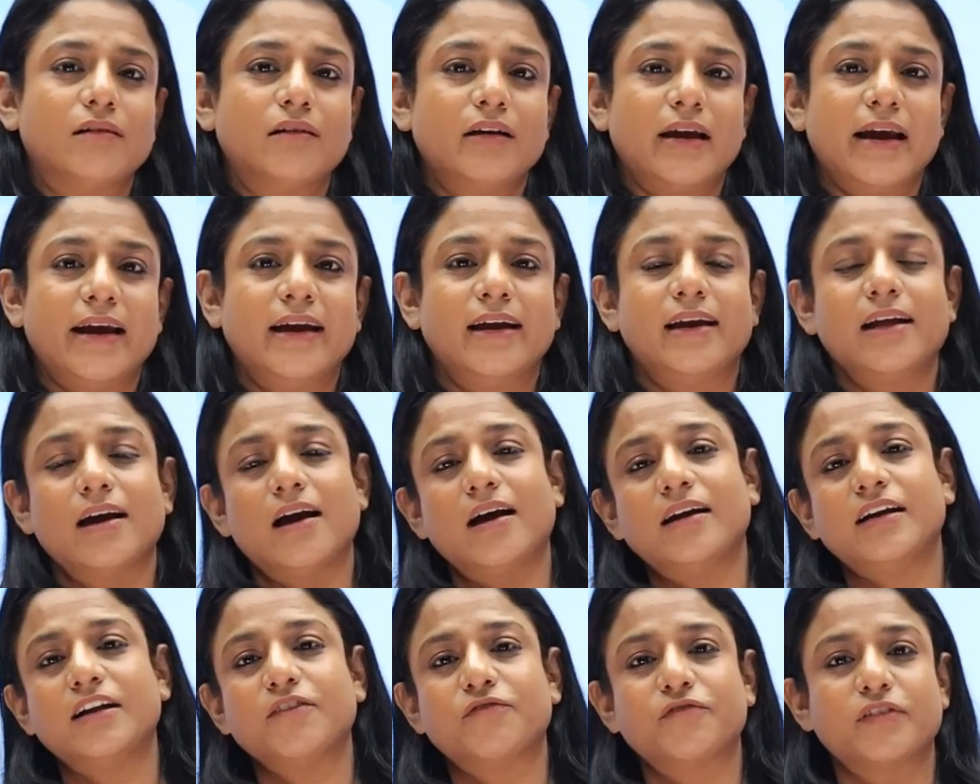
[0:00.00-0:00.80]

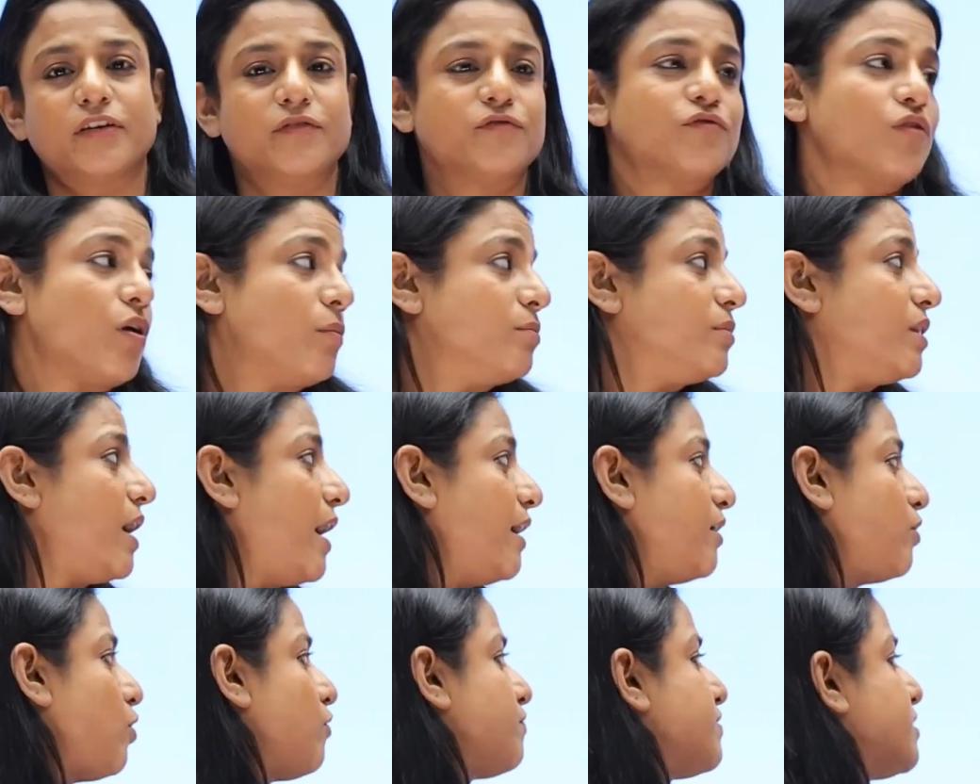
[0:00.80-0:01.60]
India different from
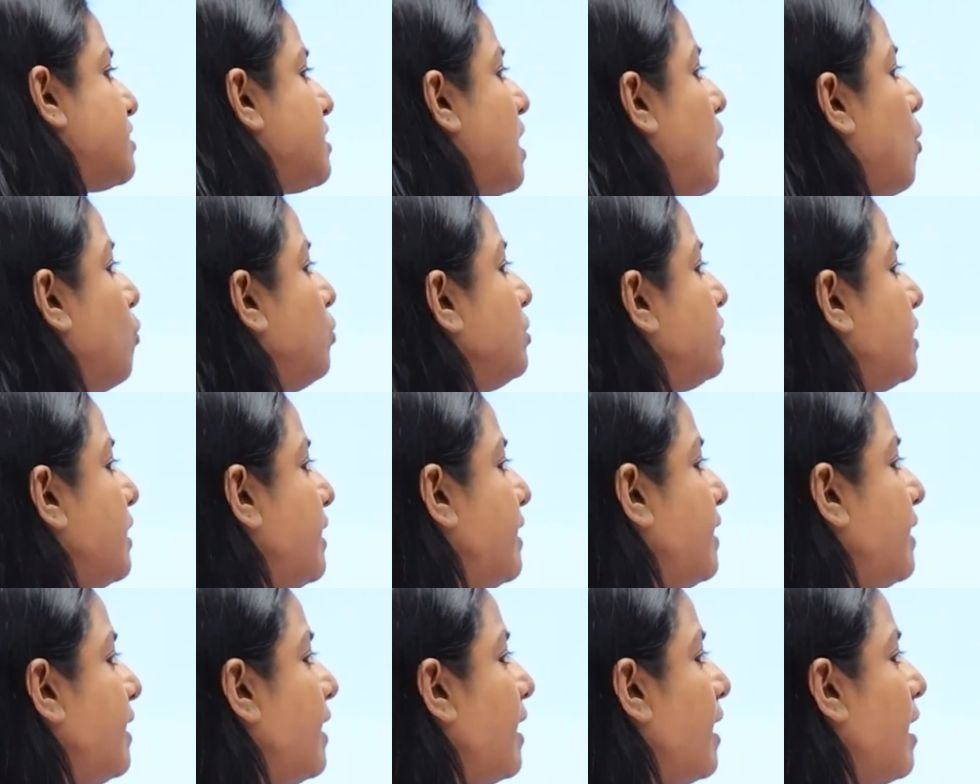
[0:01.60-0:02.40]
that of south
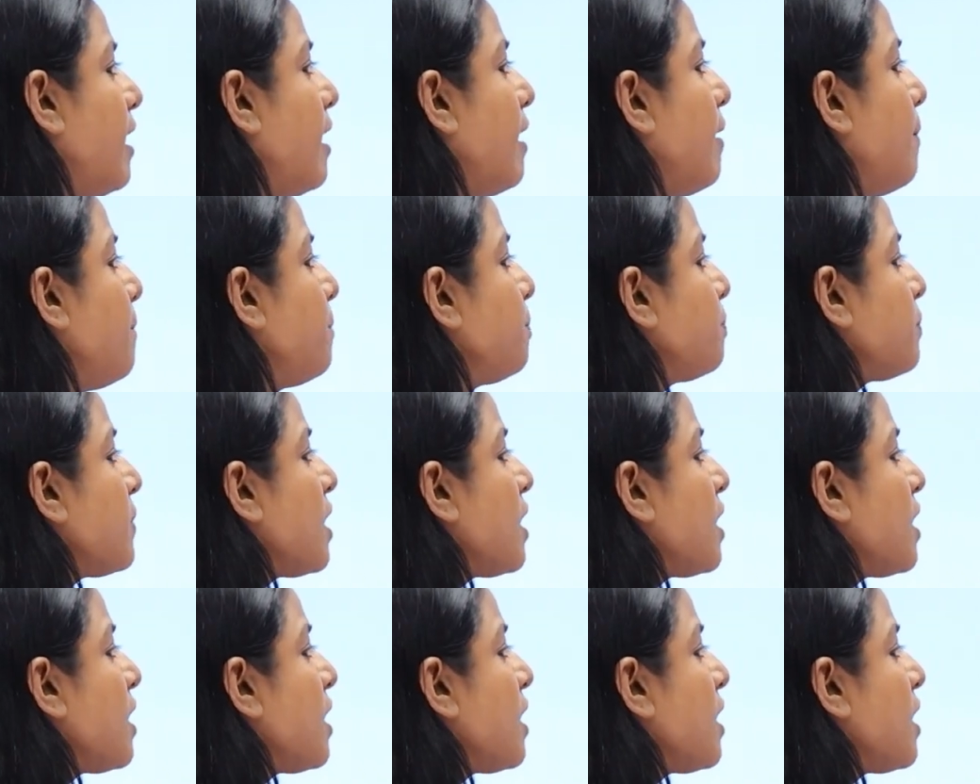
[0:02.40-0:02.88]
India,